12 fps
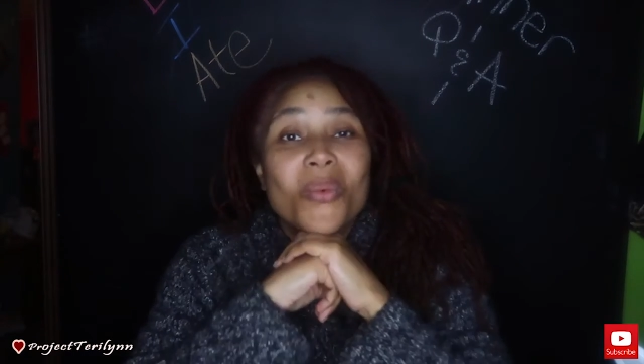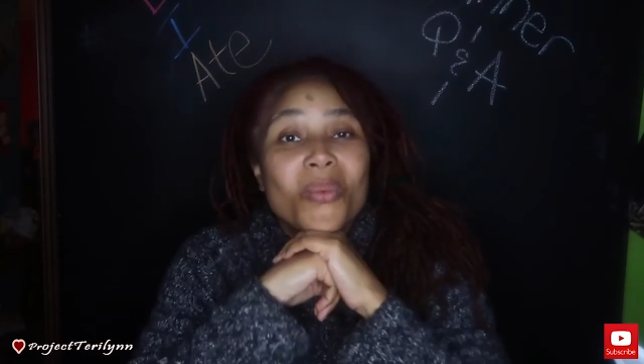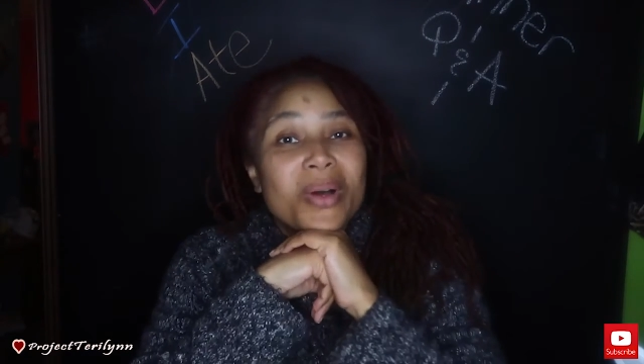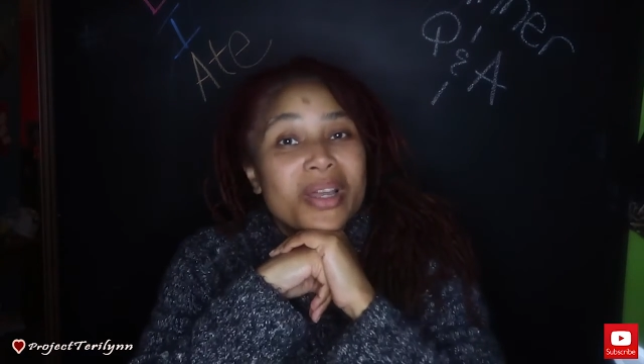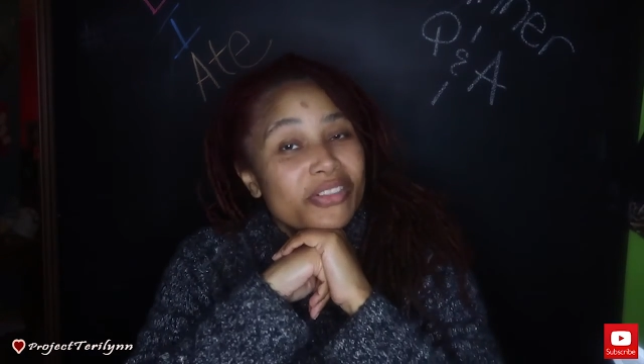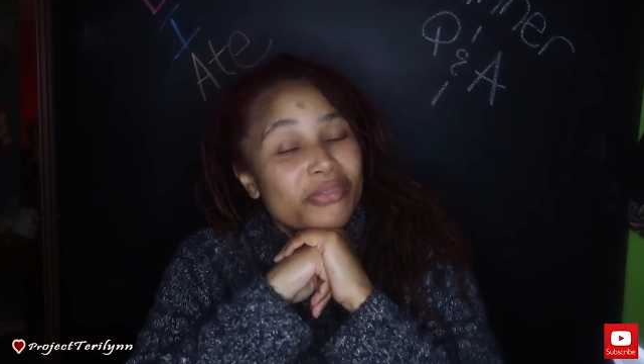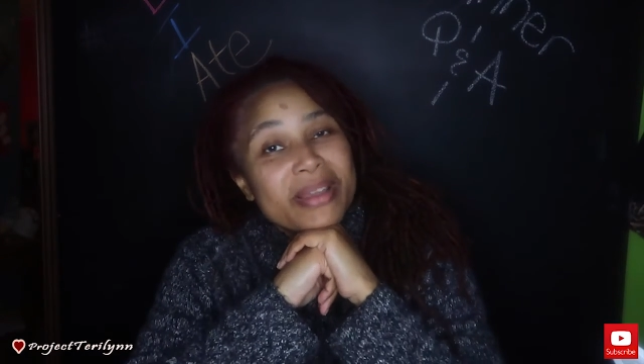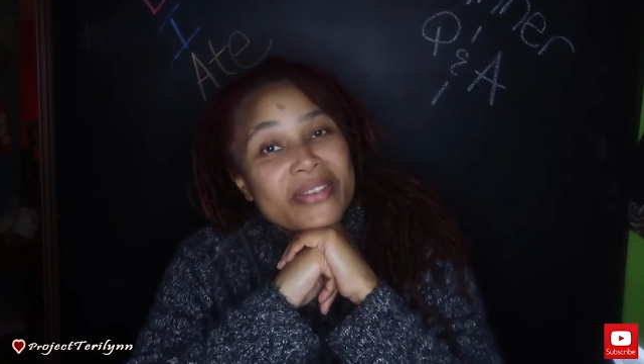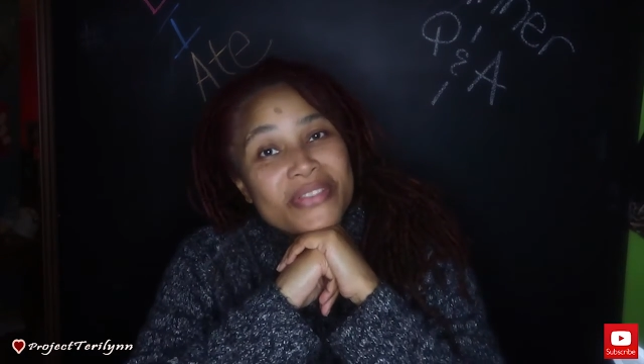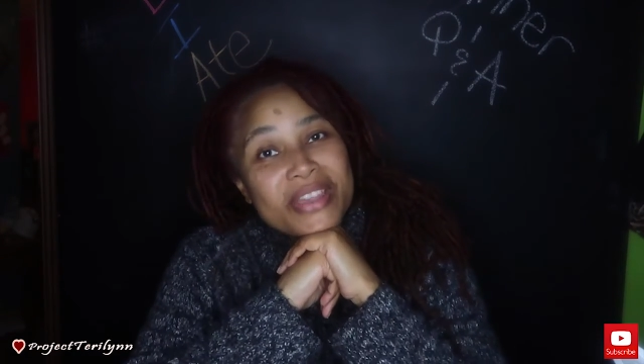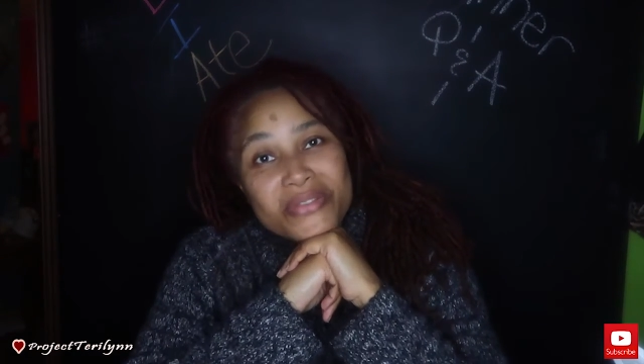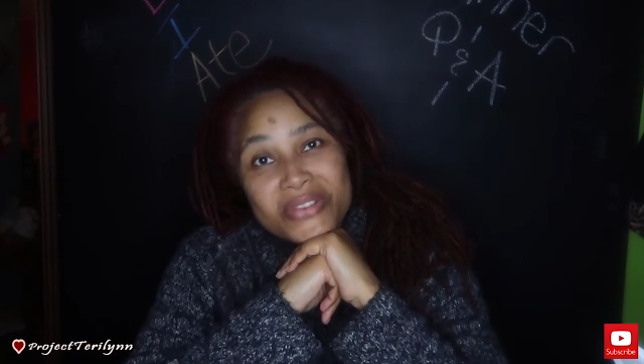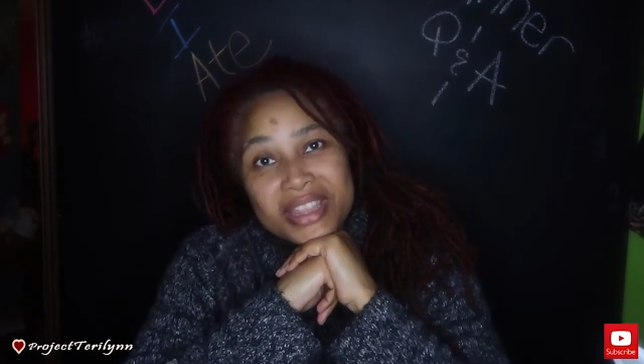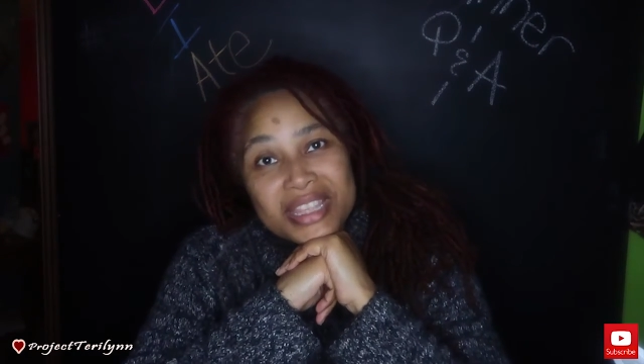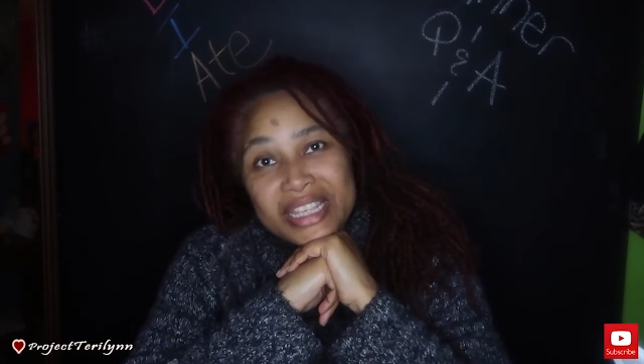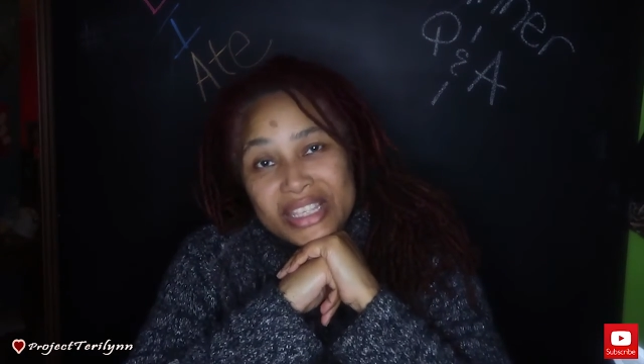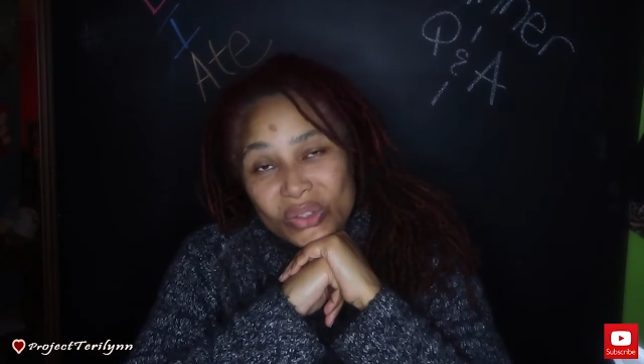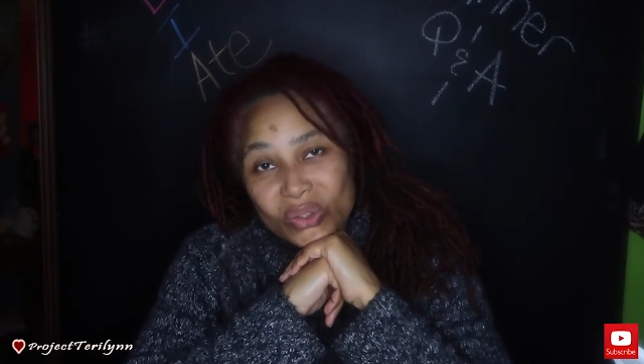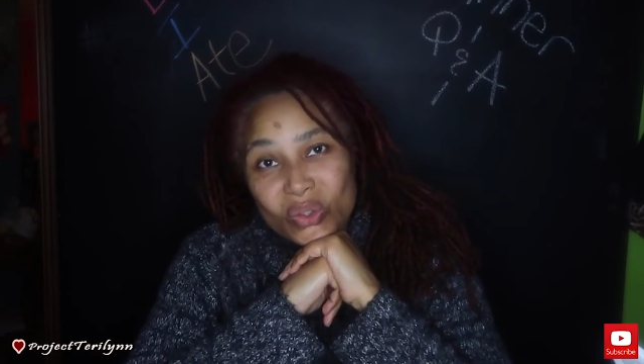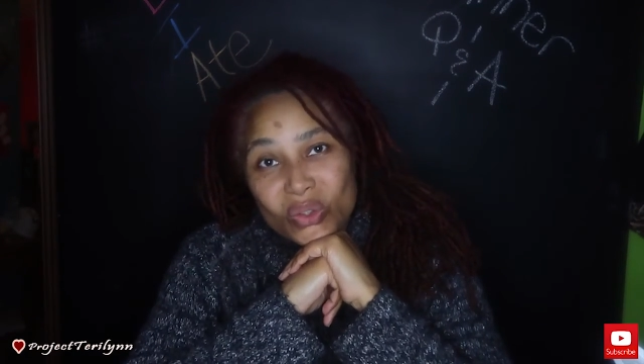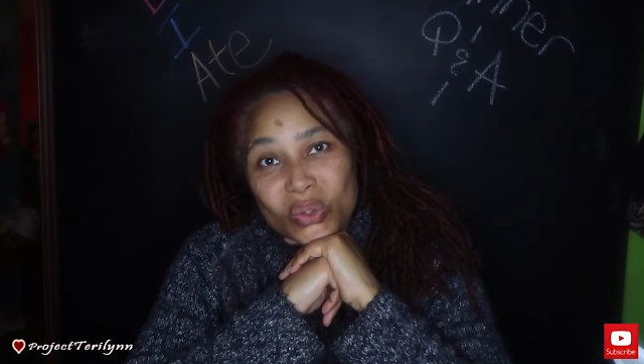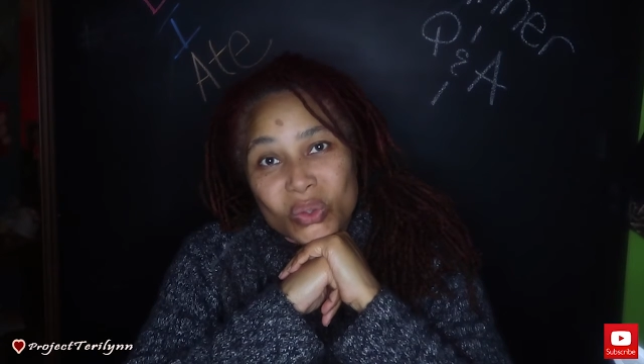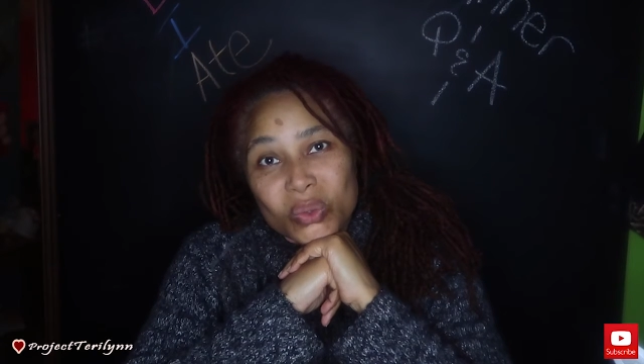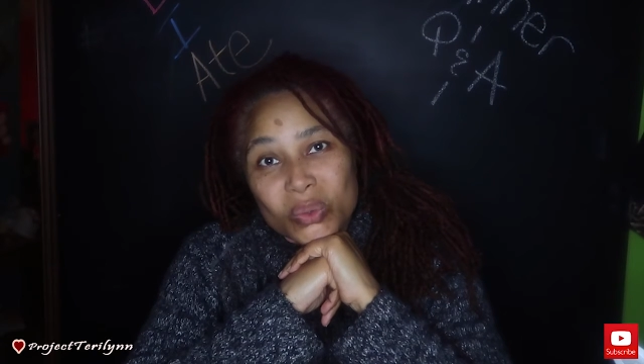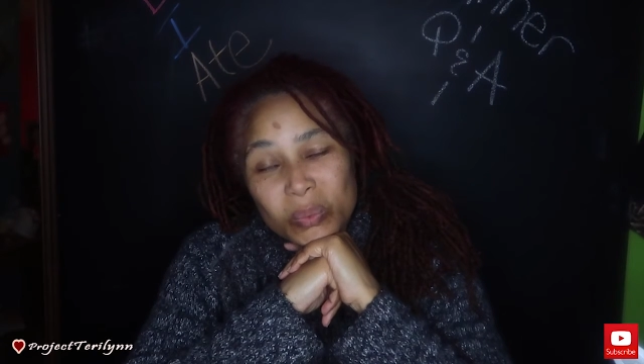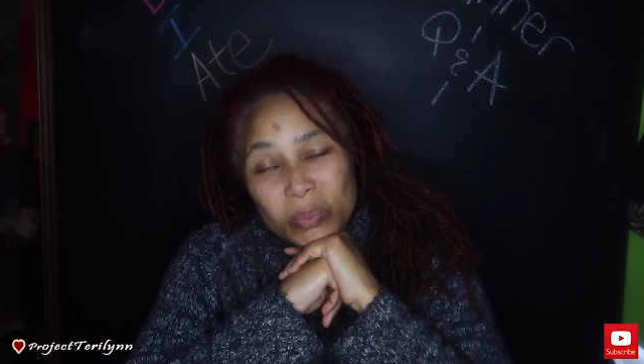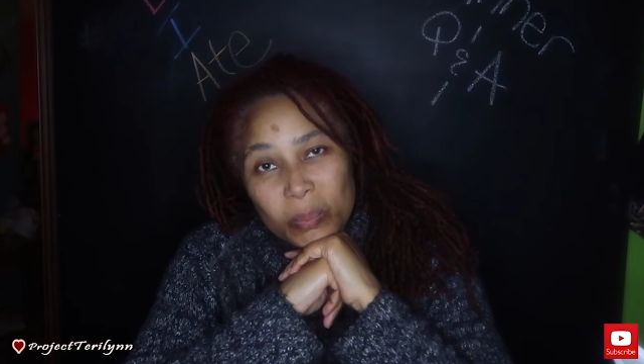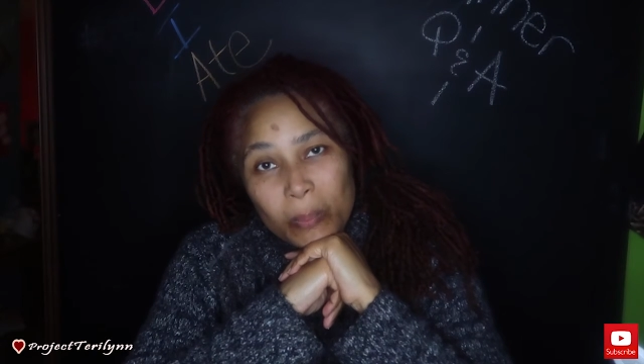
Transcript: One of my favorite things to do